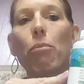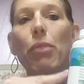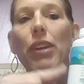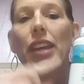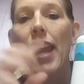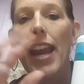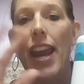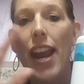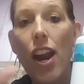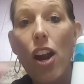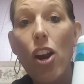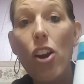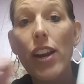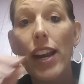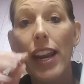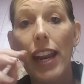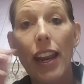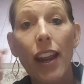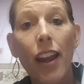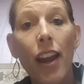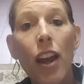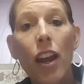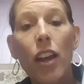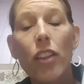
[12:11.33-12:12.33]

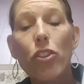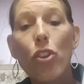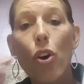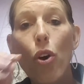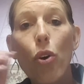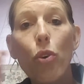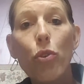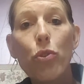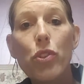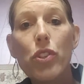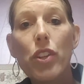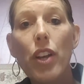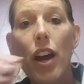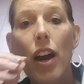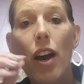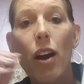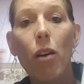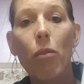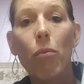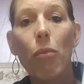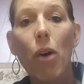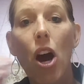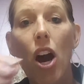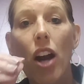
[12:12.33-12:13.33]
carry those
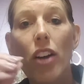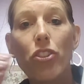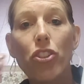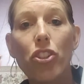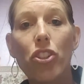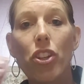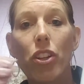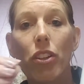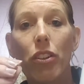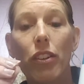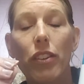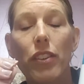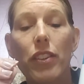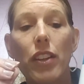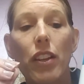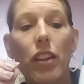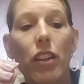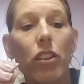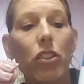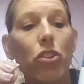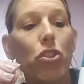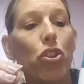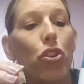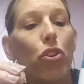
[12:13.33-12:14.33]
oxygens
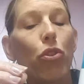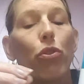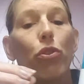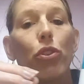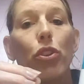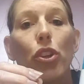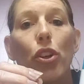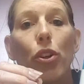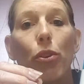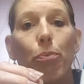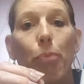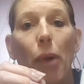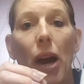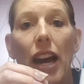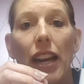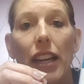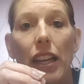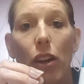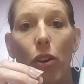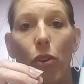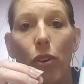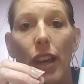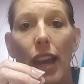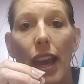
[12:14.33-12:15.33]
to your
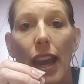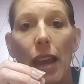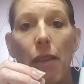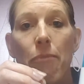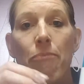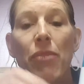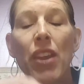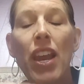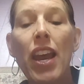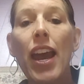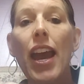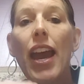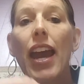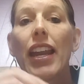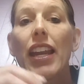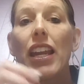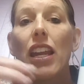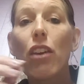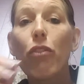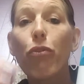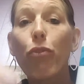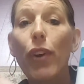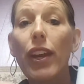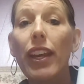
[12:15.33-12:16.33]
body, okay? And
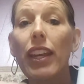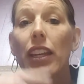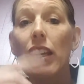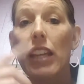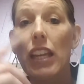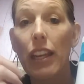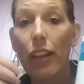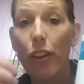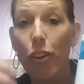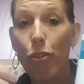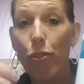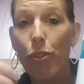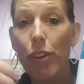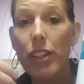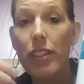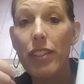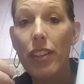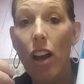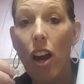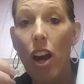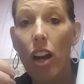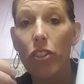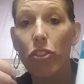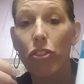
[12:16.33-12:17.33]
if we can increase
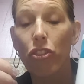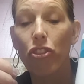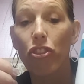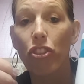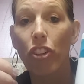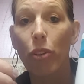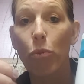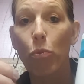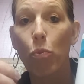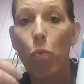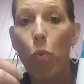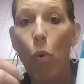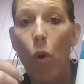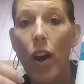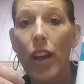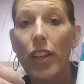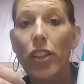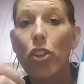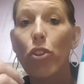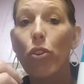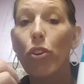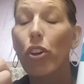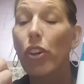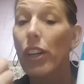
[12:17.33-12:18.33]
oxygen,
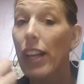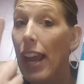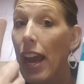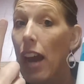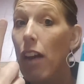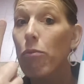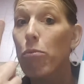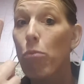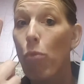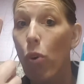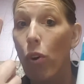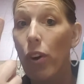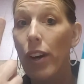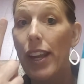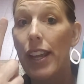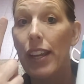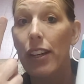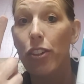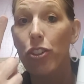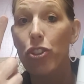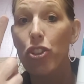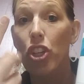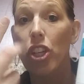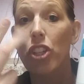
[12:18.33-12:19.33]
1, you're going to have more
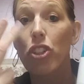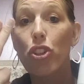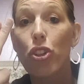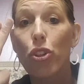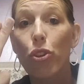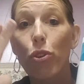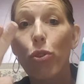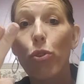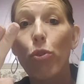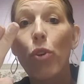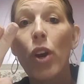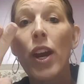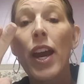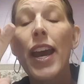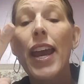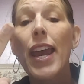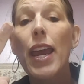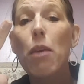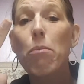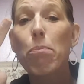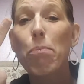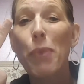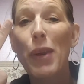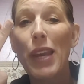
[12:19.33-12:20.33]
energy. 2,
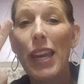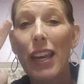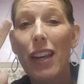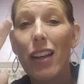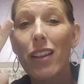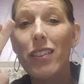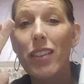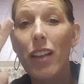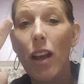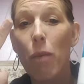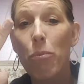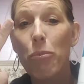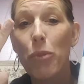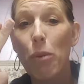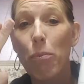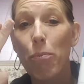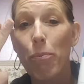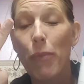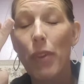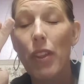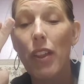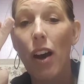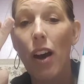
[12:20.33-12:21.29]
it picks up the